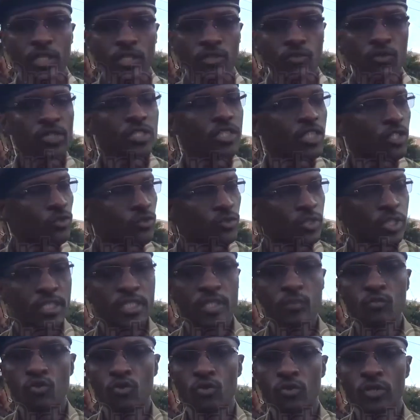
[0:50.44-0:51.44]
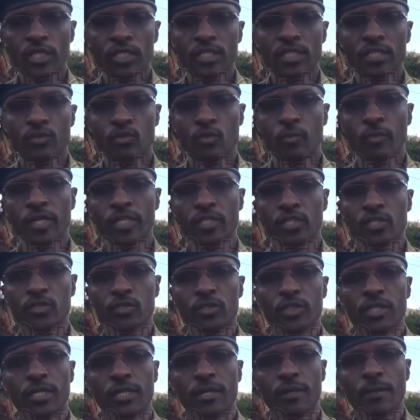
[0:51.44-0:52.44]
The joint security team conducted operation in